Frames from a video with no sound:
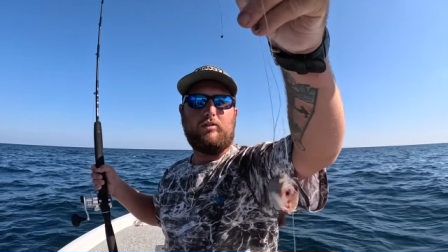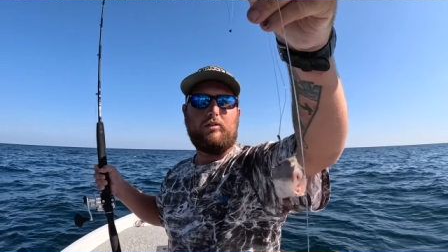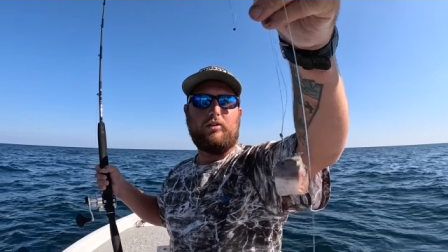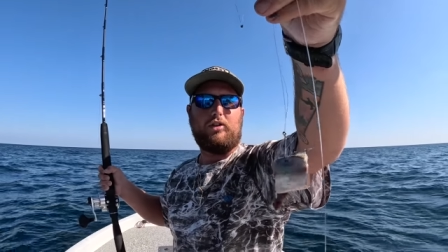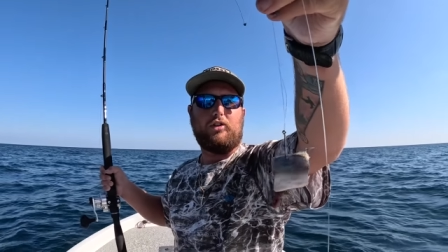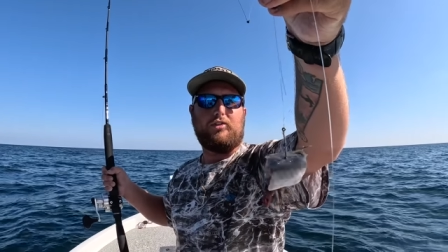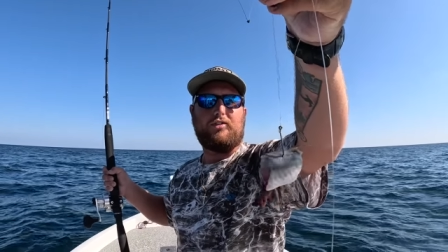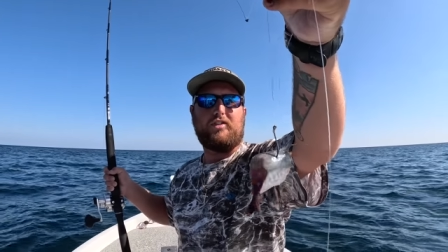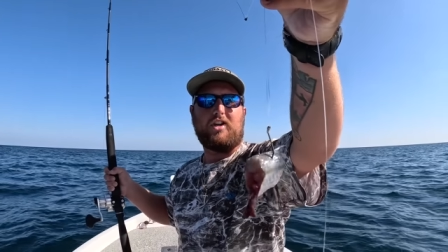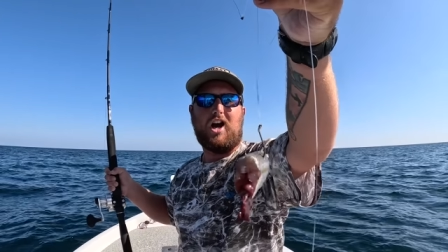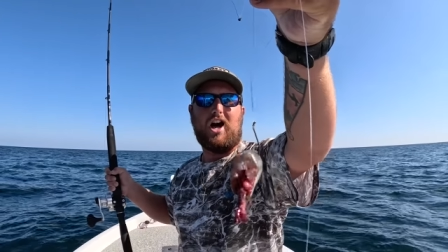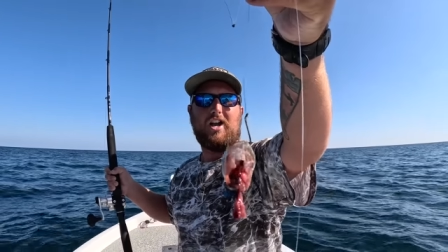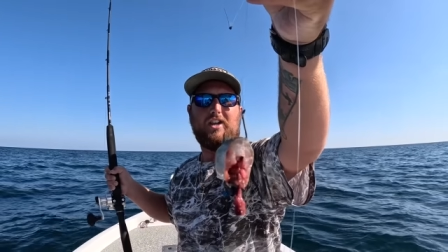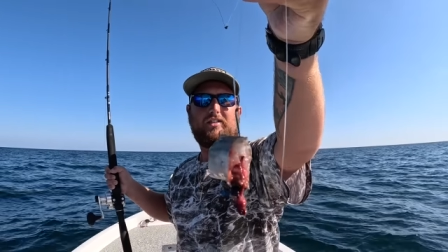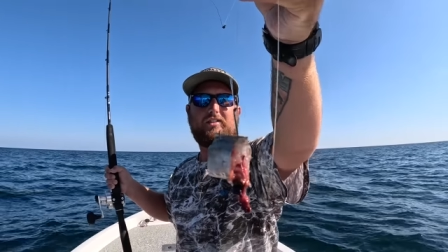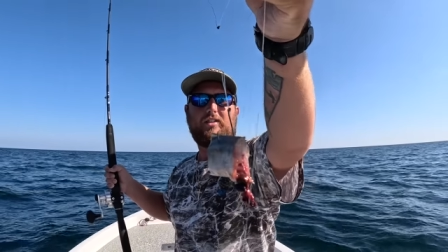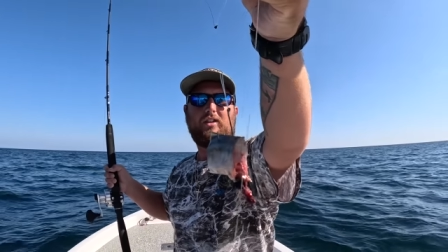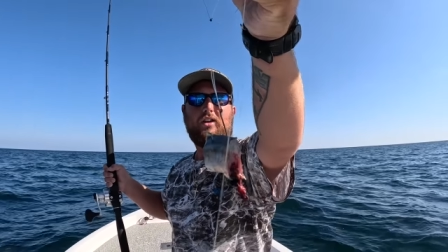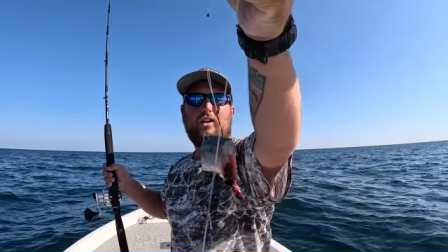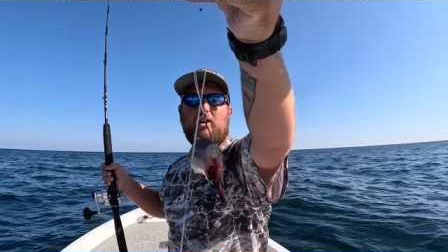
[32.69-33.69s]
little
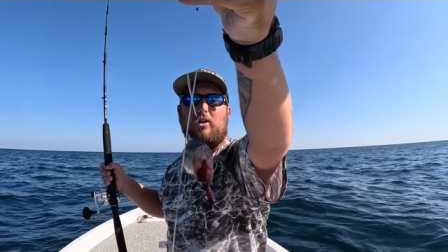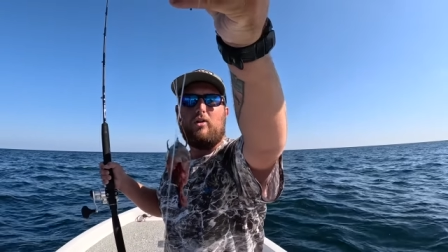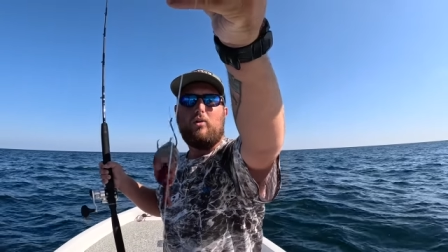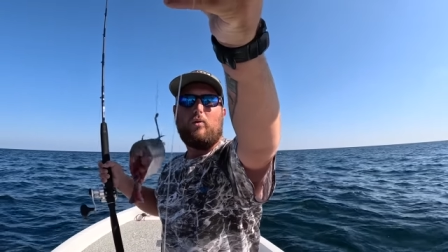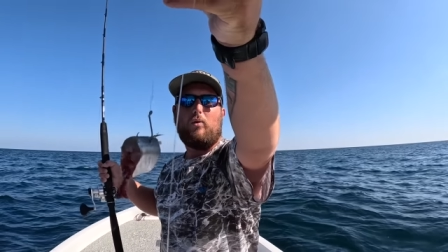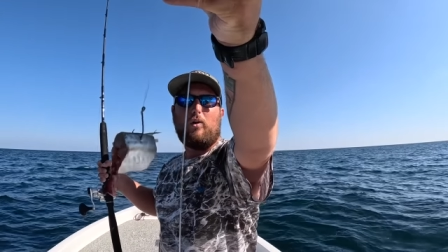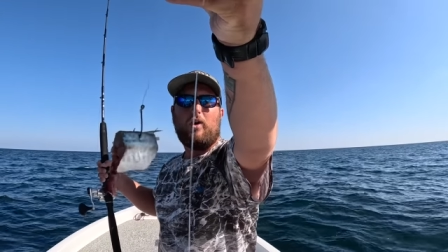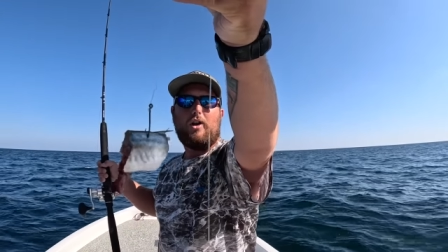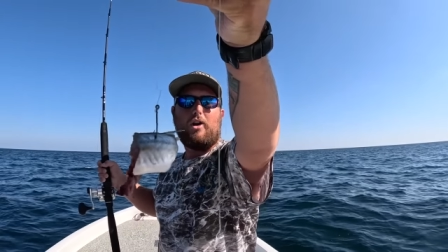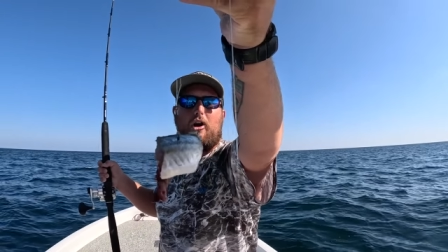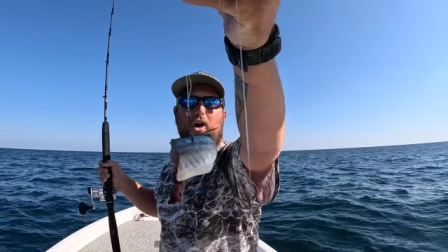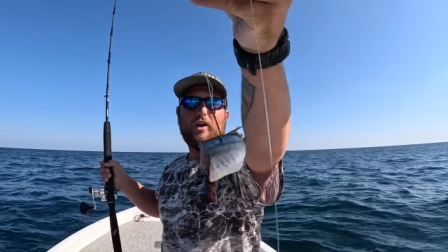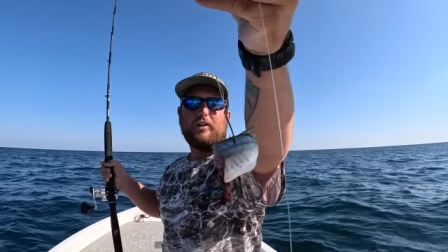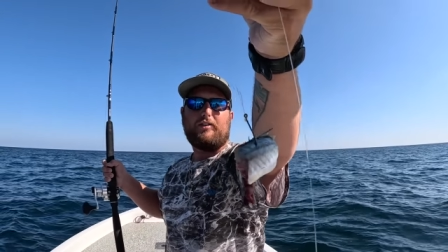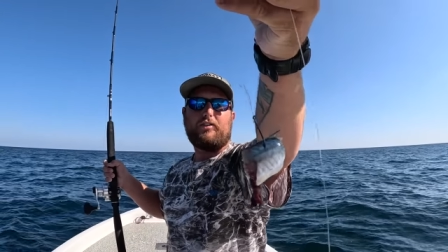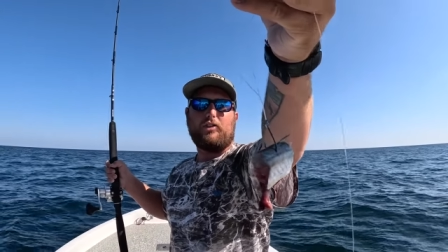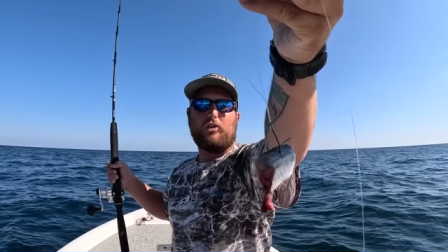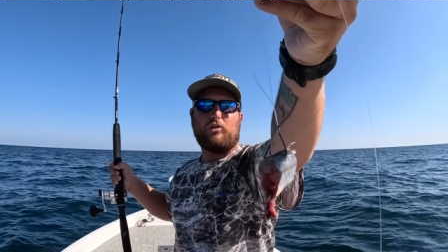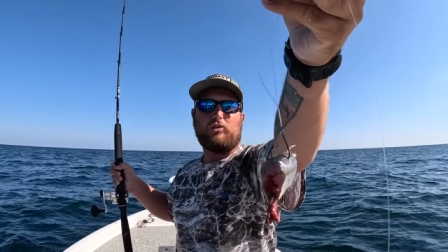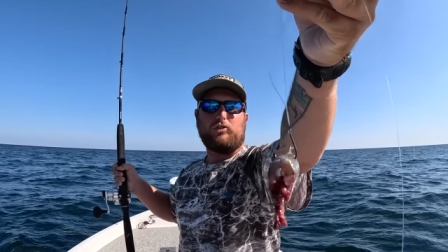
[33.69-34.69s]
size one
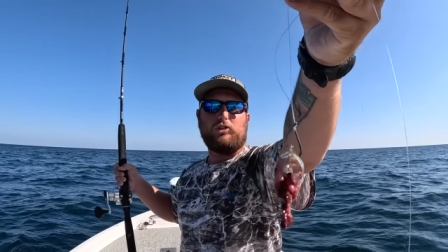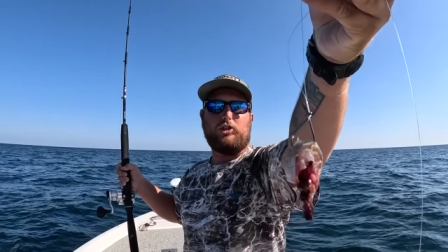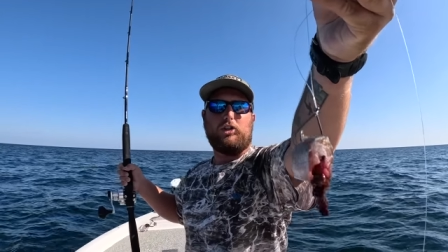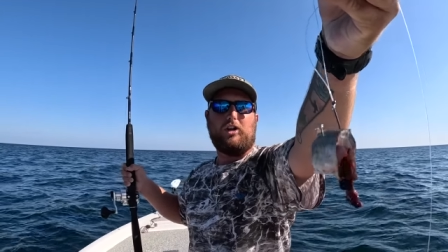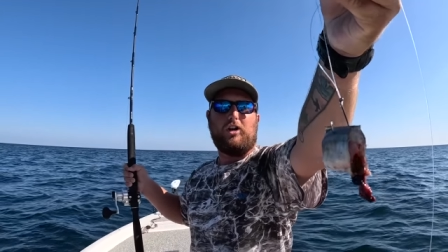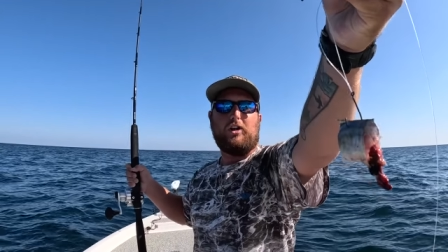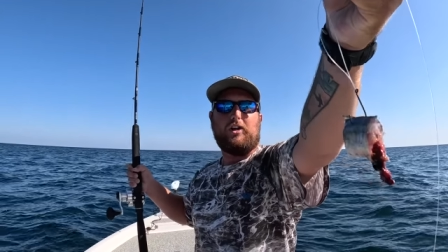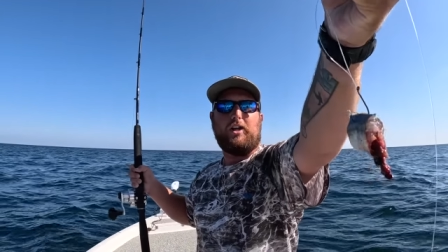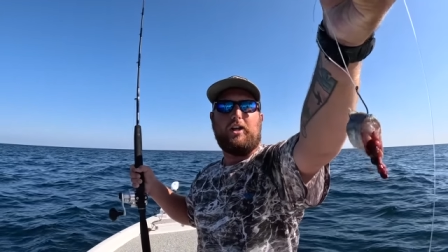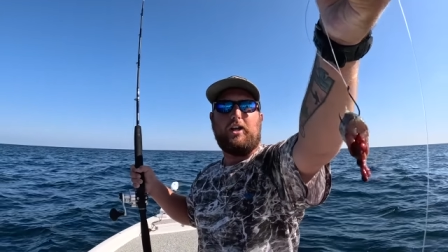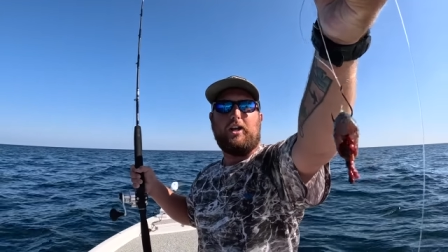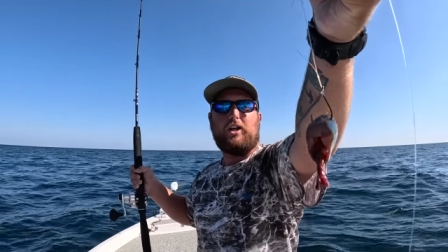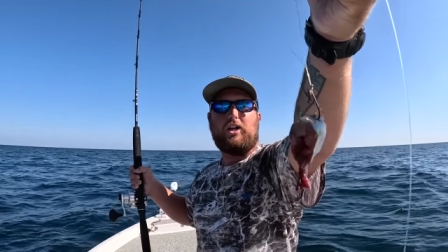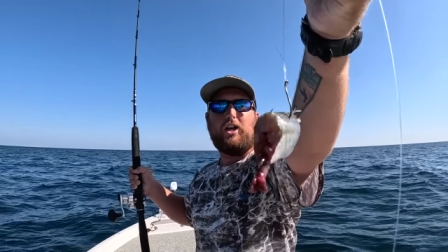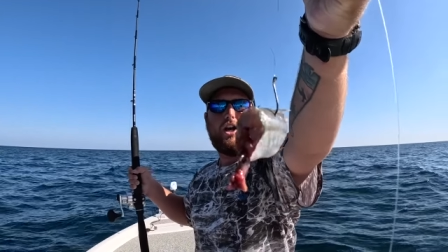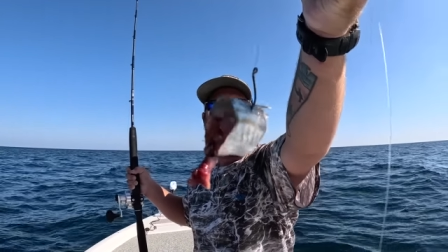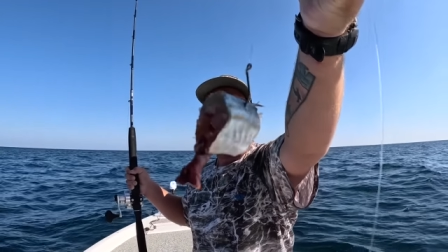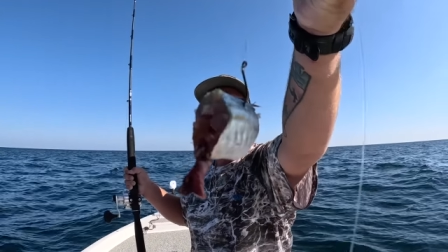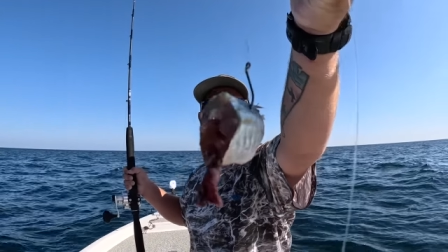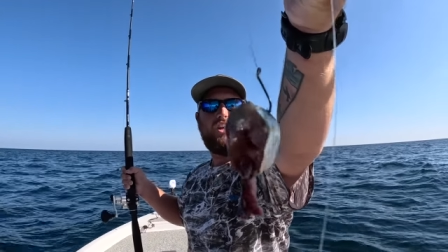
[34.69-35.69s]
alt circle hook and a
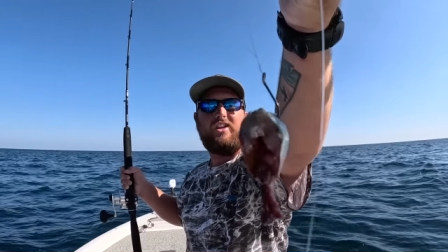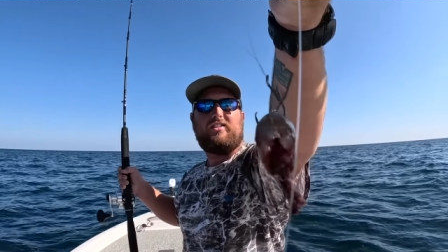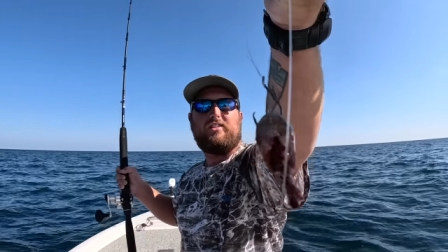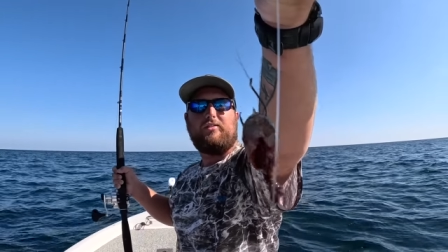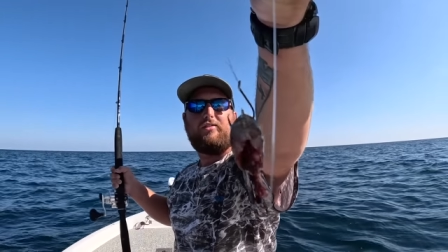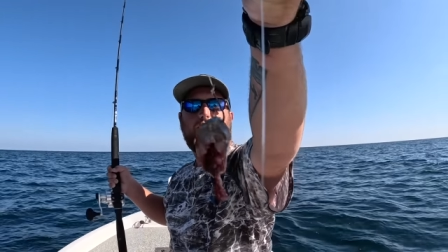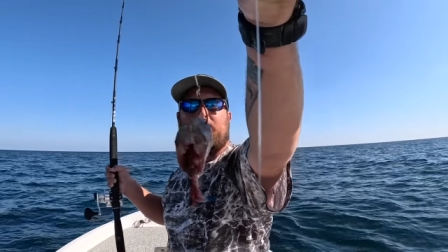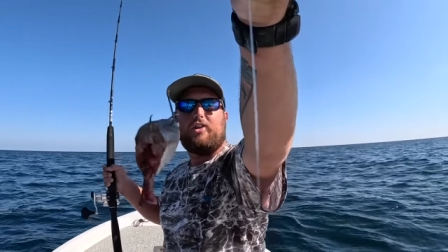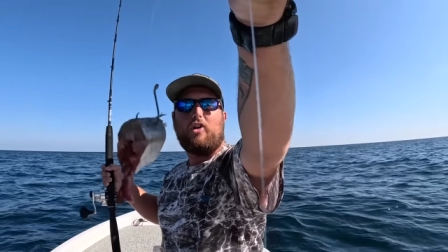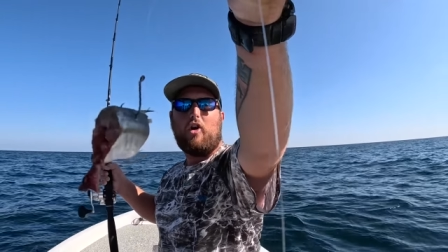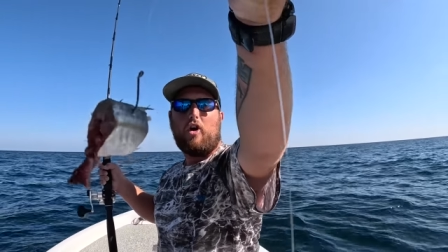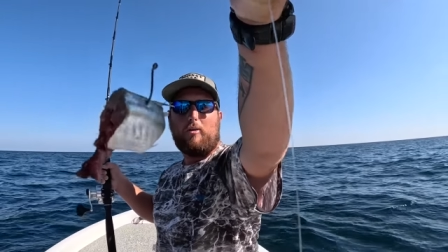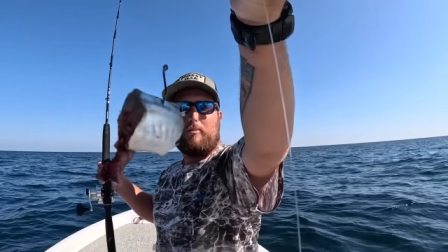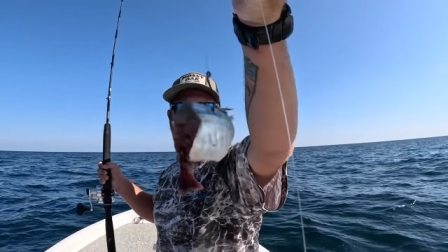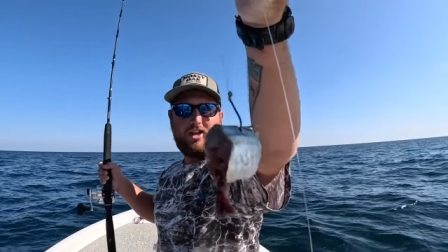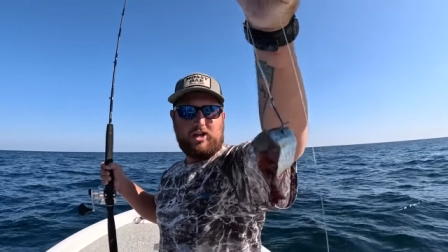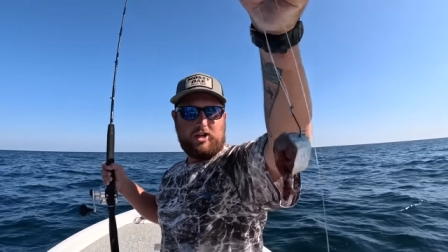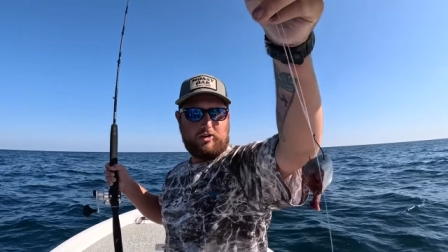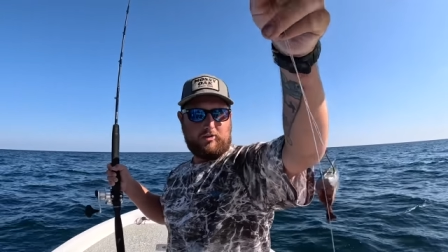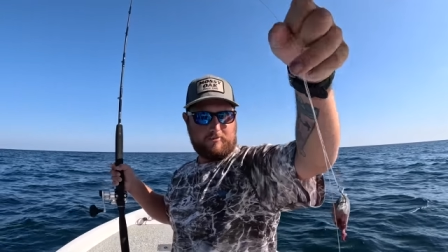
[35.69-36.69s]
cut piece of cigar
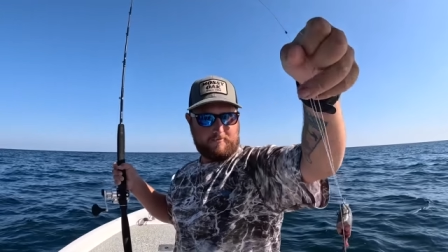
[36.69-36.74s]
minnow.